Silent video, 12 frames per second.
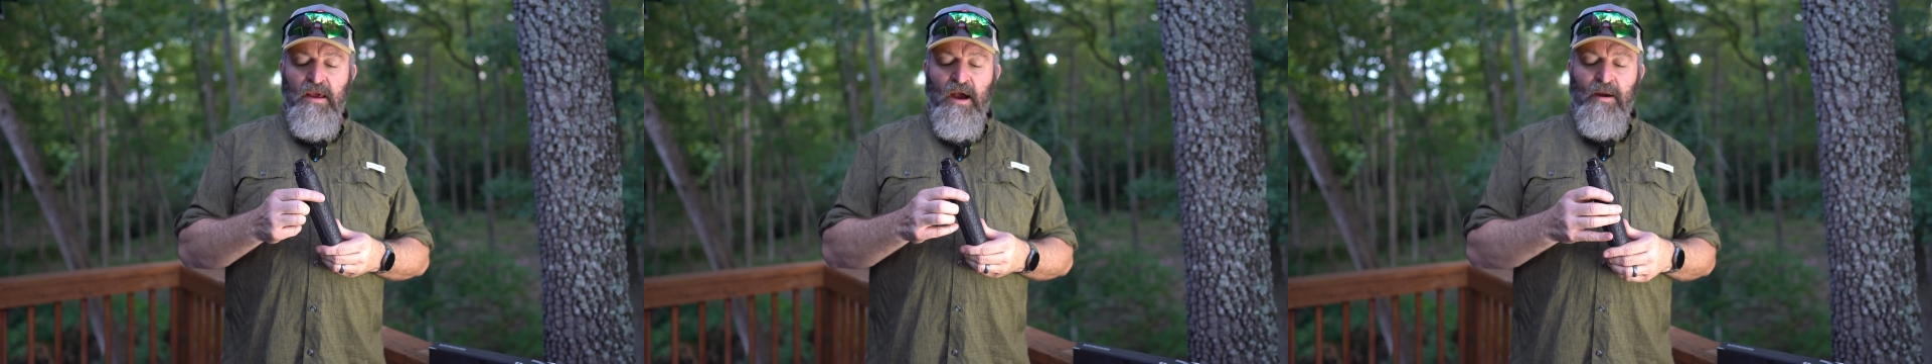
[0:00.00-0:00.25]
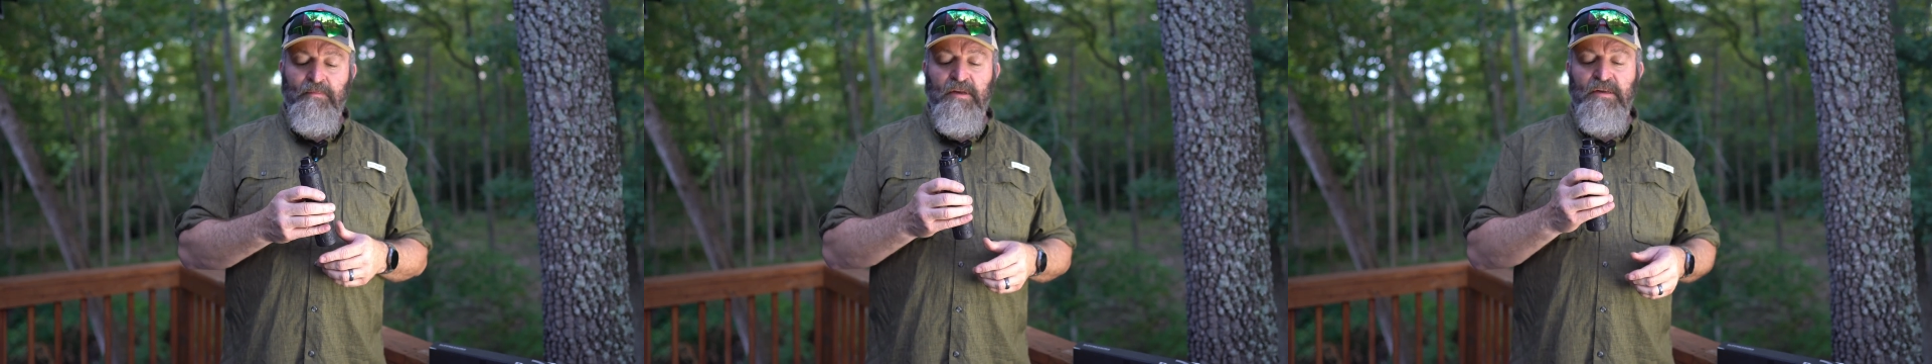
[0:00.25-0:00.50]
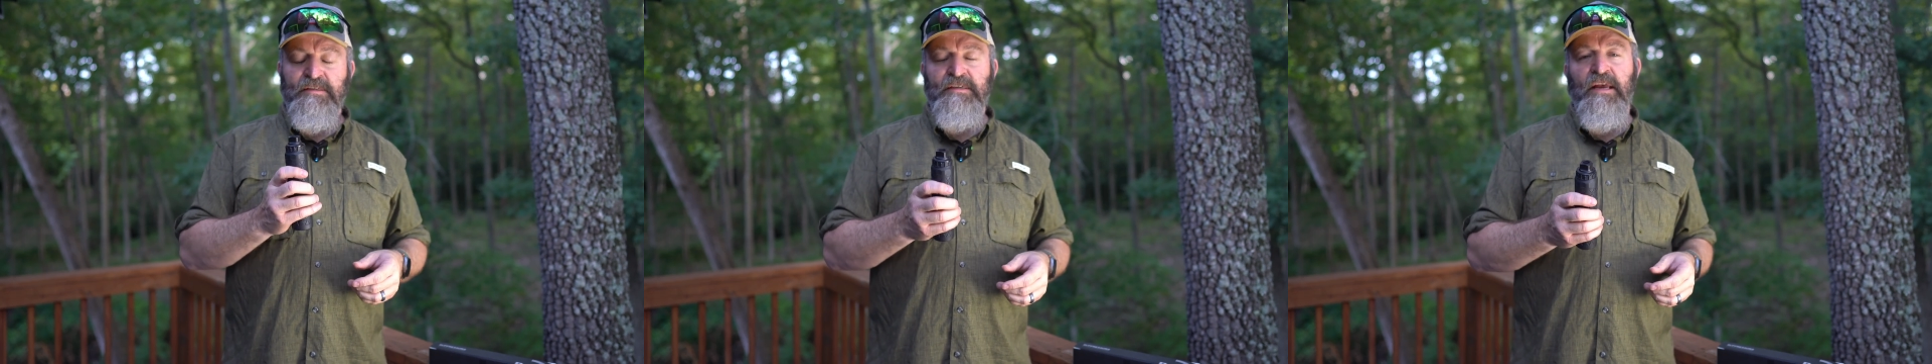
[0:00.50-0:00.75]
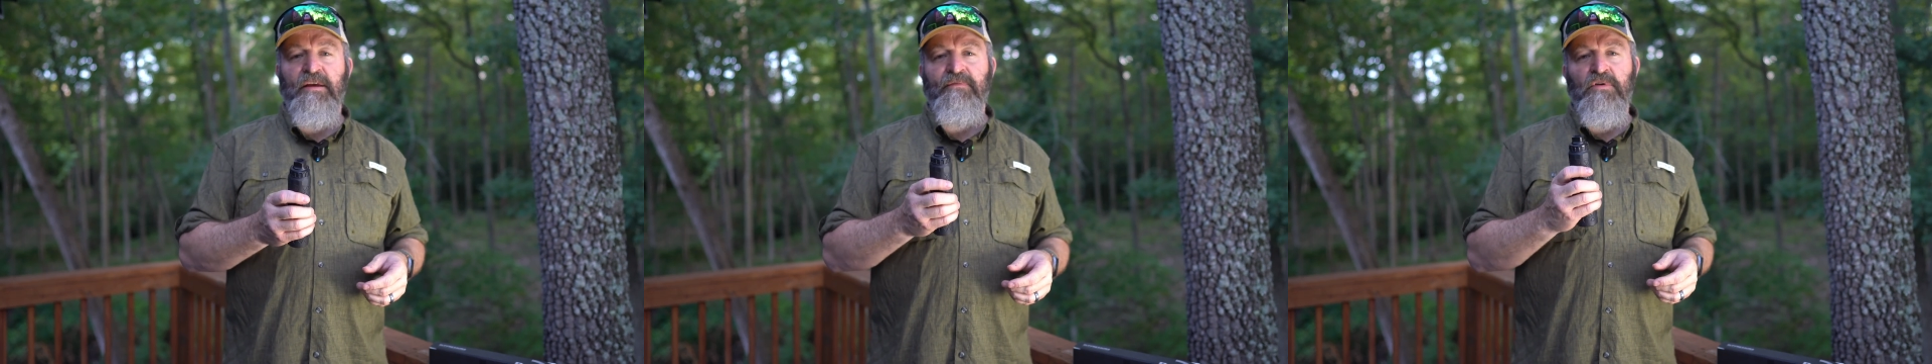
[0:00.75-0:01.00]
I'm going to
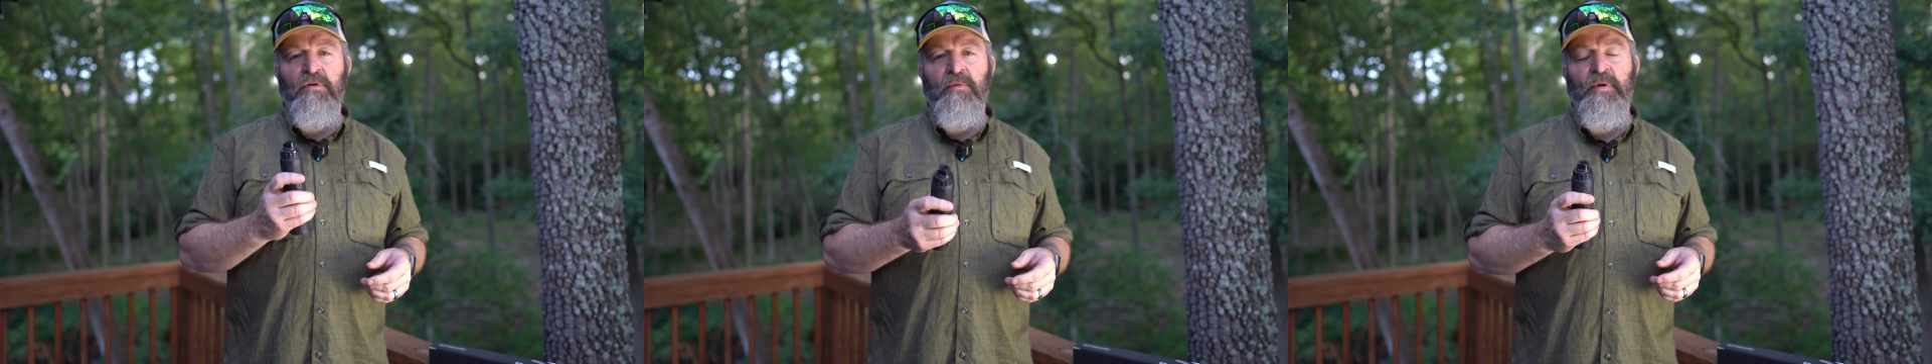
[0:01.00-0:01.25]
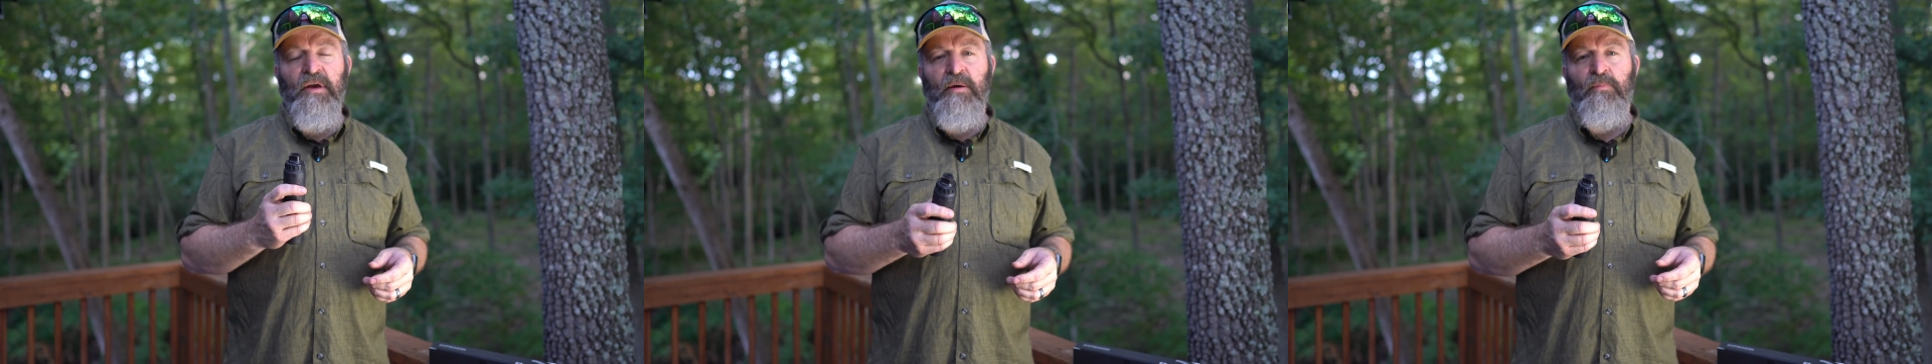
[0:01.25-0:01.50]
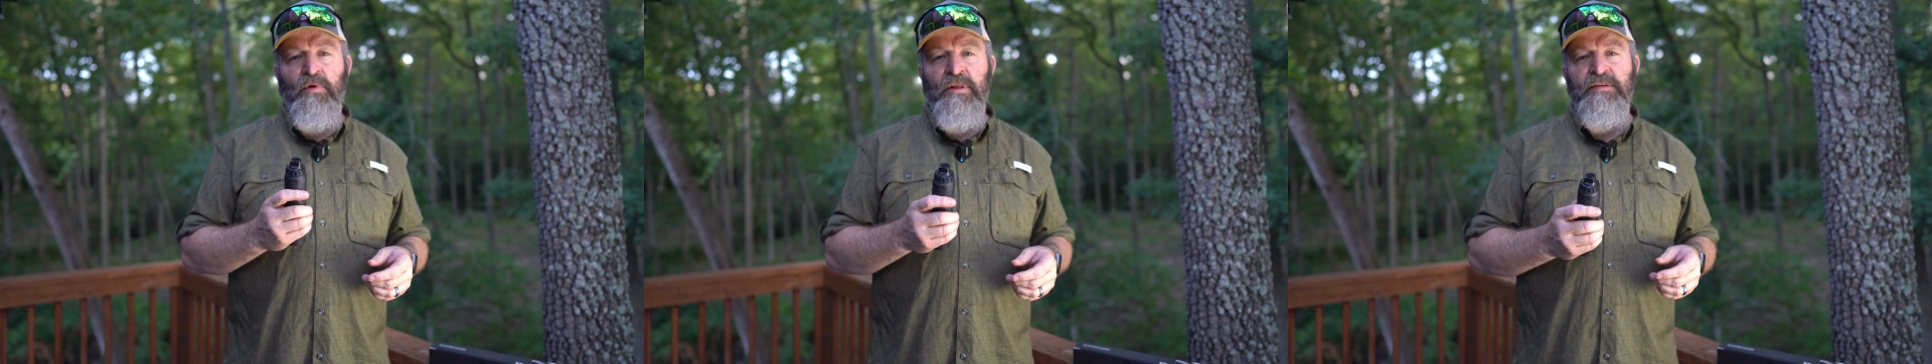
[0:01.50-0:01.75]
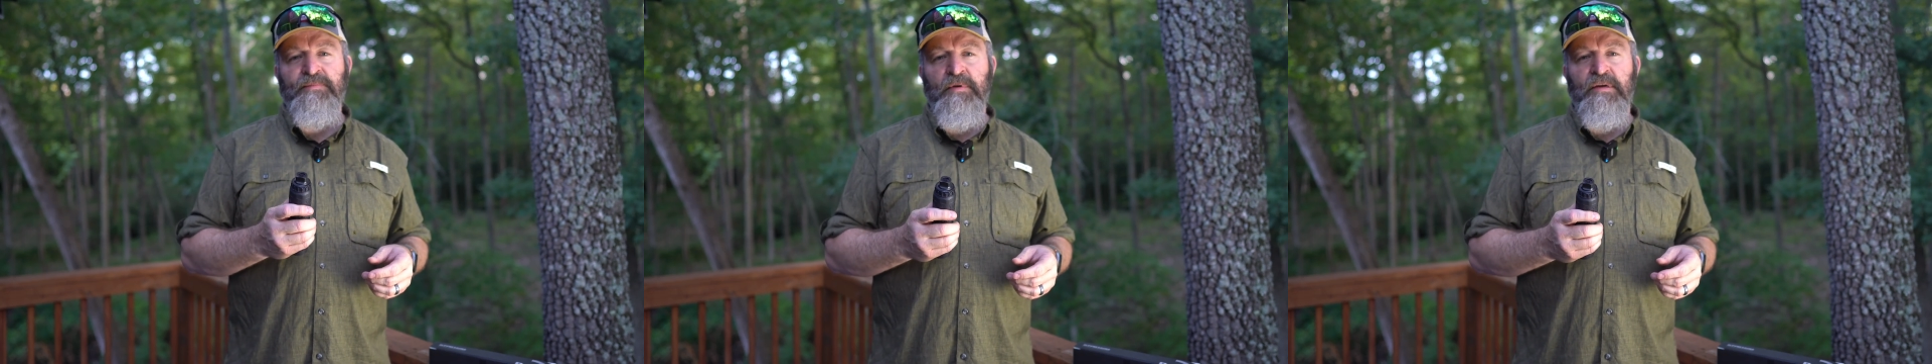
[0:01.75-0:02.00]
say if you can pick up one of
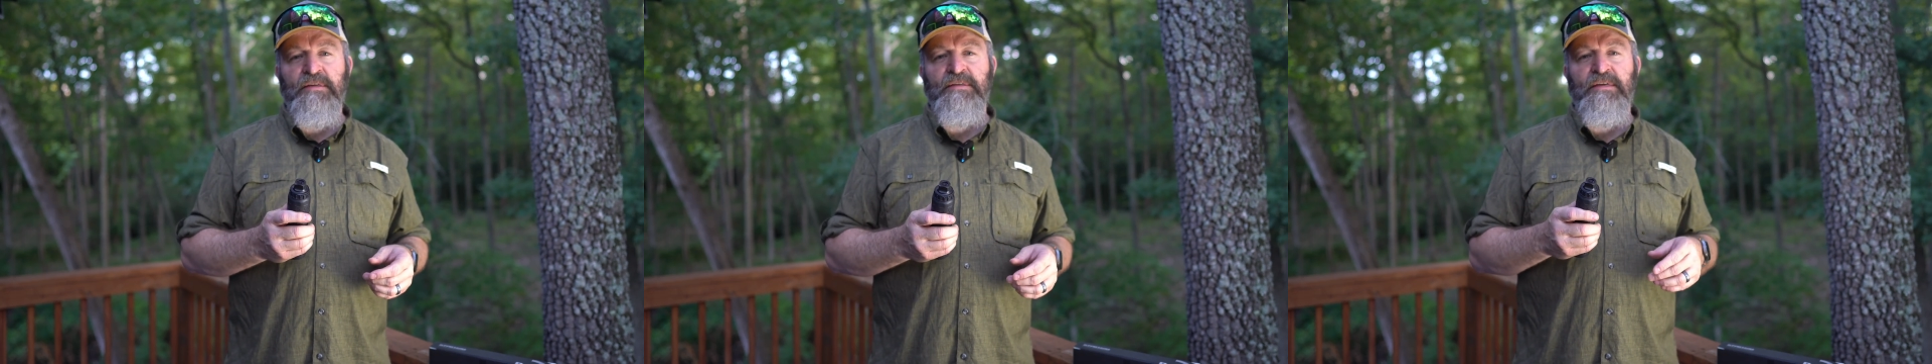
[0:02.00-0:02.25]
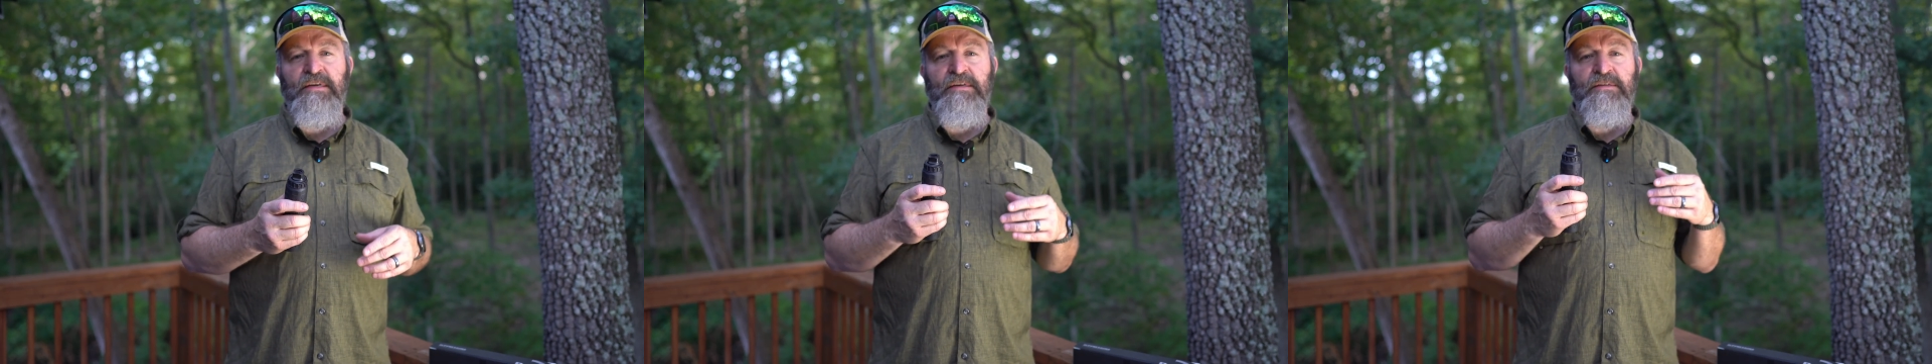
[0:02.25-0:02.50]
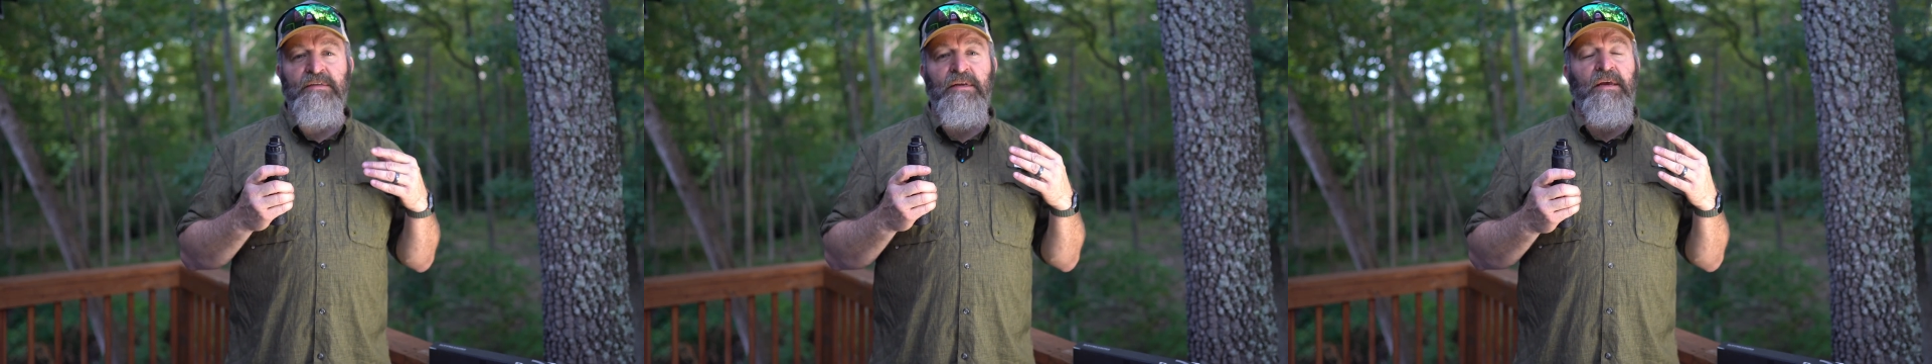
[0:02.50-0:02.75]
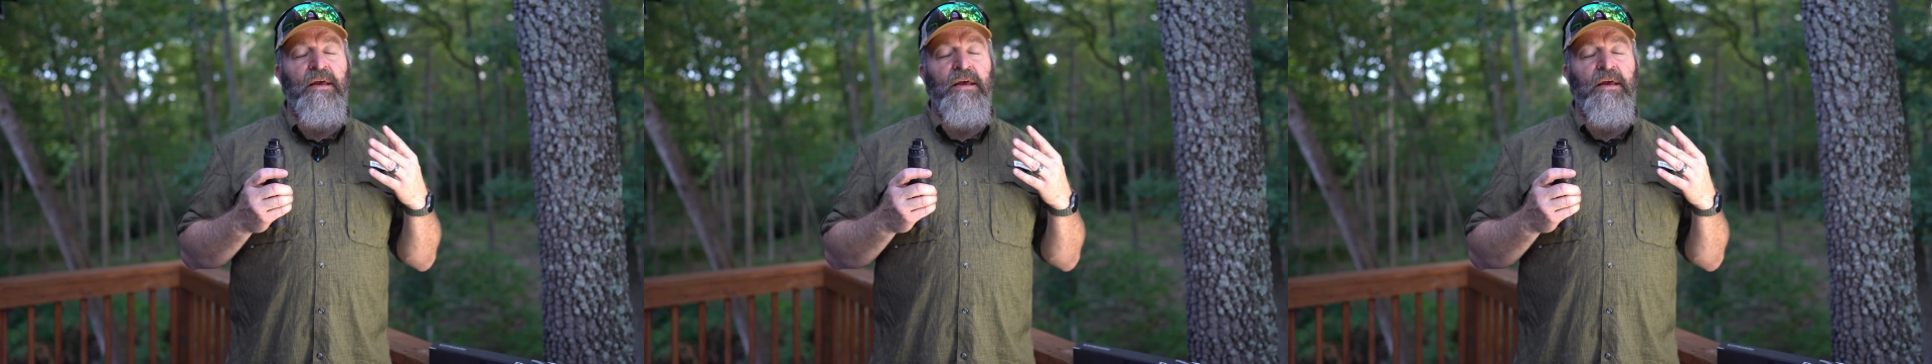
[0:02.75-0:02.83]
these B&Ts,